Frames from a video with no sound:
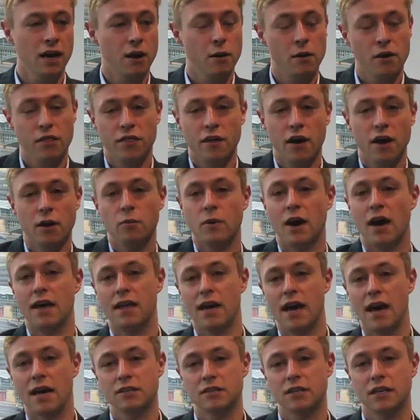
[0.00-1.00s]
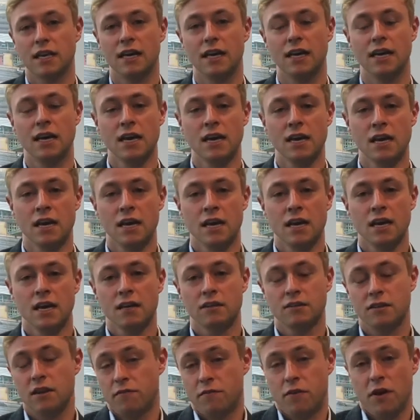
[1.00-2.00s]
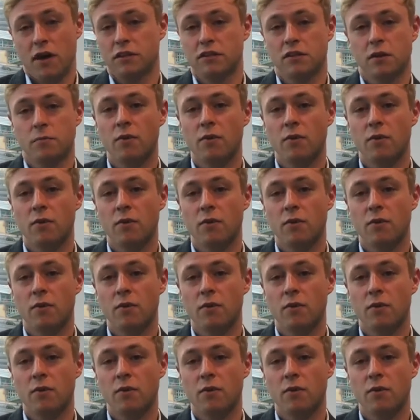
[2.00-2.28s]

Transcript: Now, a third way that actually so third